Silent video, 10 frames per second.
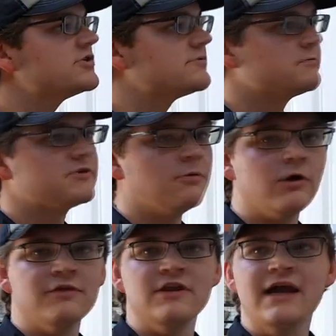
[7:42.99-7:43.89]
Somewhere in the
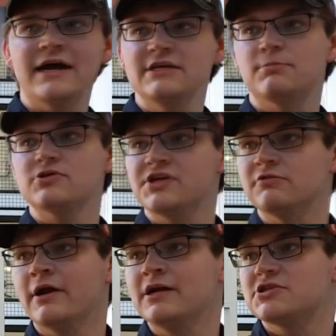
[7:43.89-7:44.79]
90%
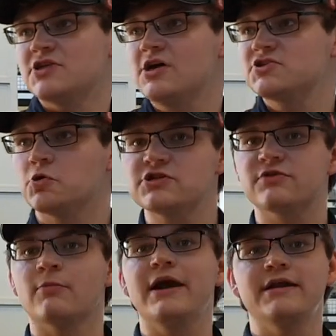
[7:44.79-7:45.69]
range is all sourced from
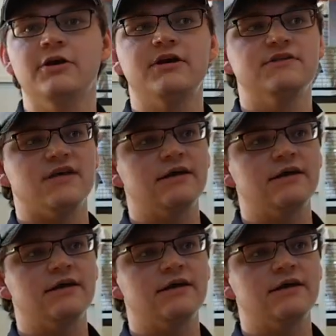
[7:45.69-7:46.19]
right here in Kentucky.